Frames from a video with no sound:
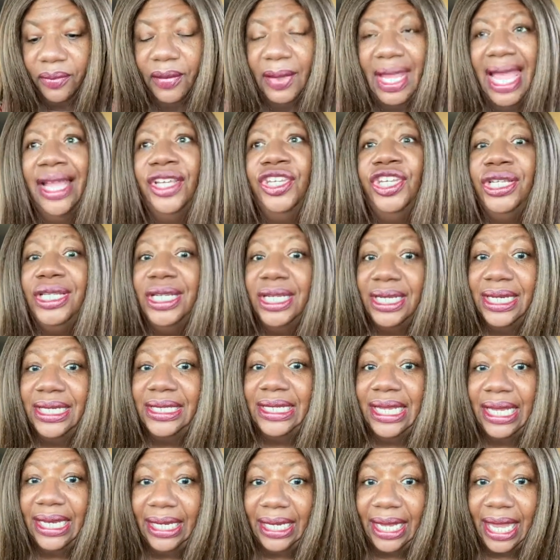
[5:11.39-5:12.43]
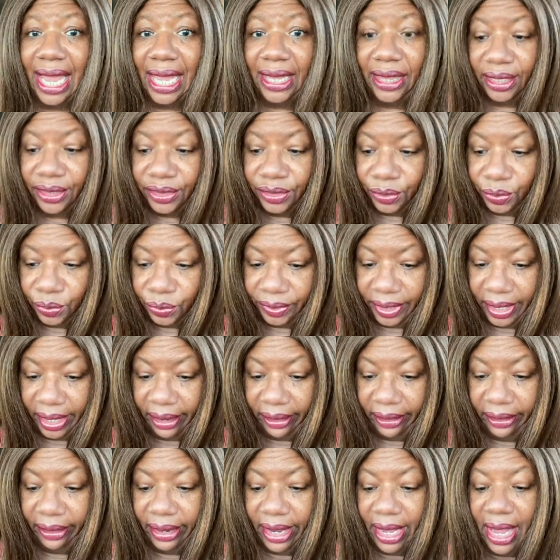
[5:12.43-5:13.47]
And she did attend a Catholic school
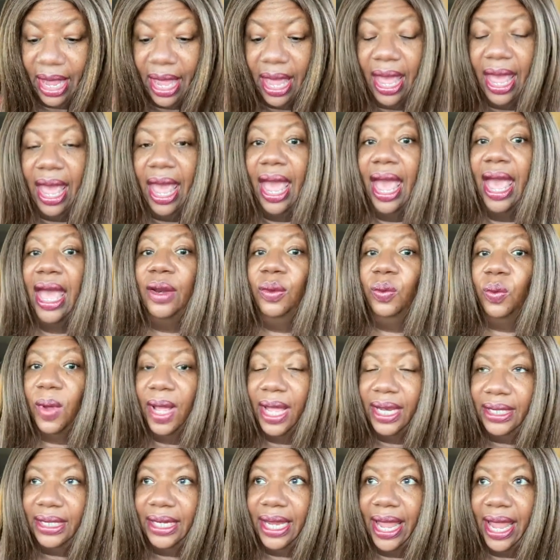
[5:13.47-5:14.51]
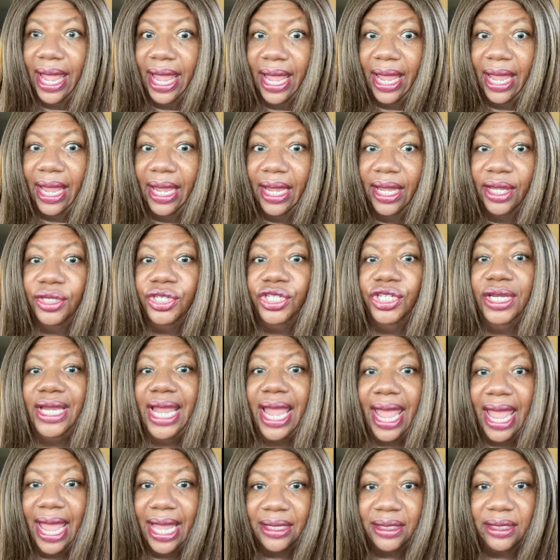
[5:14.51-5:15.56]
there. And one day, she
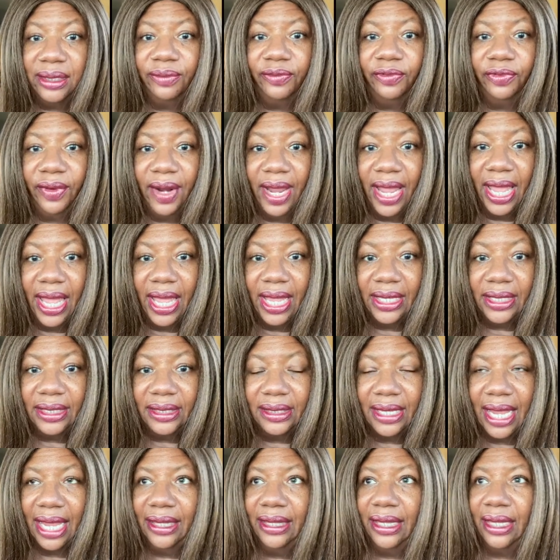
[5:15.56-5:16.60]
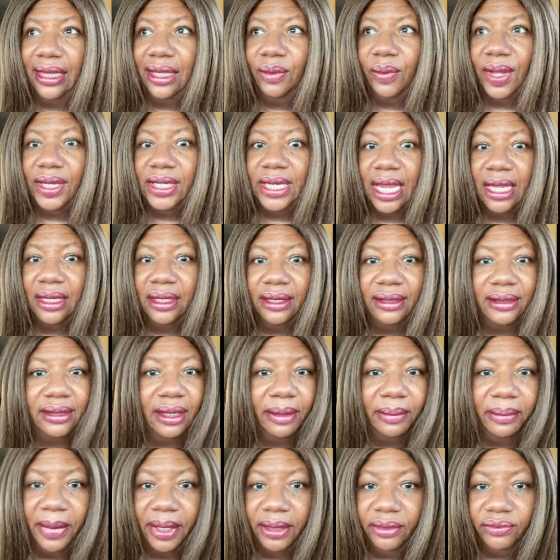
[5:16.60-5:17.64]
and some friends, I think they went down to some